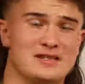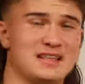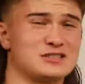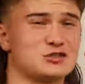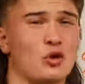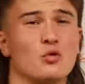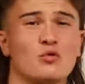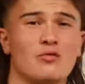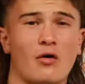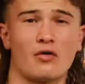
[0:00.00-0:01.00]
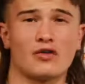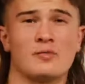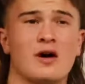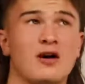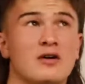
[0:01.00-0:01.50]
That's a total
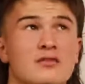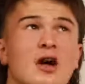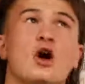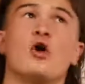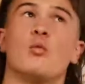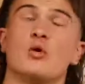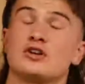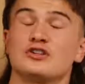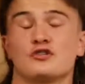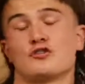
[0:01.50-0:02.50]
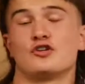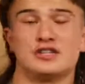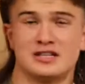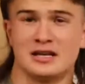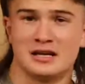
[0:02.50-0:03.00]
volume of
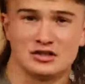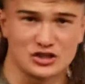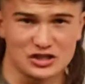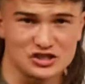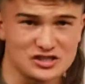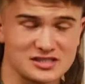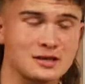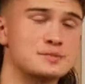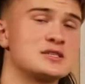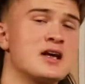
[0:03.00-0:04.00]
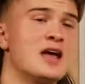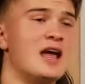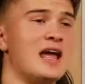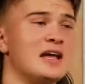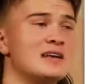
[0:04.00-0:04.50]
130 GHD sit-ups
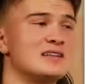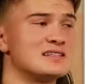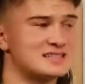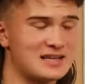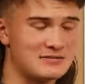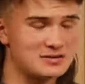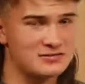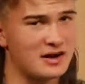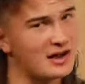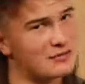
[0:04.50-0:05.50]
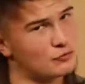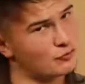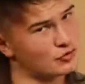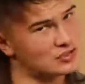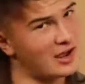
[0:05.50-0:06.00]
and 75
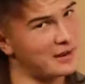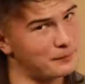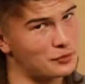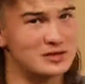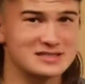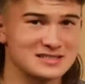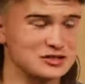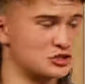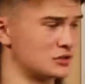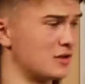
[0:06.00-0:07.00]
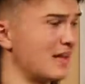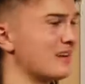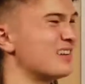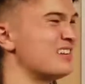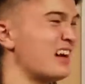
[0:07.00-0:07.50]
reverse hyperextensions.
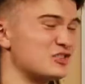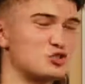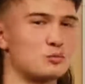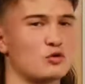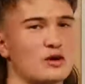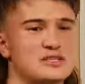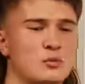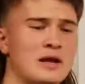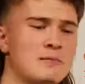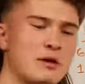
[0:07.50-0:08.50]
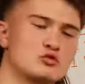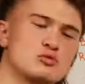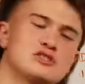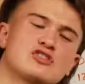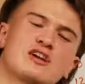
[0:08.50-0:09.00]
Again, not super crazy weight, but I was
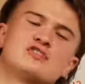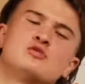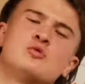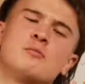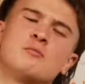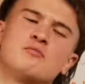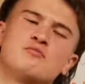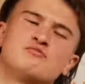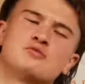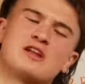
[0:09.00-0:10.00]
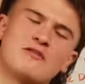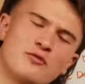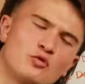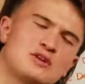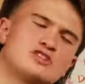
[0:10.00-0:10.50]
really trying to get a
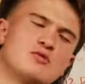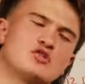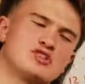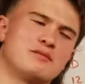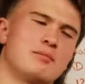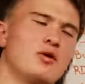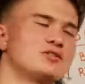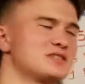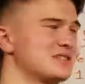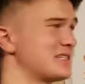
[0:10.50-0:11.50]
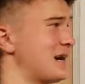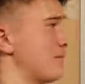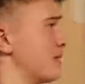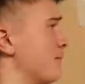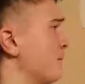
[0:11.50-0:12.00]
full range of motion and pause at the top
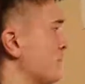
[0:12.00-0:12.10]
there.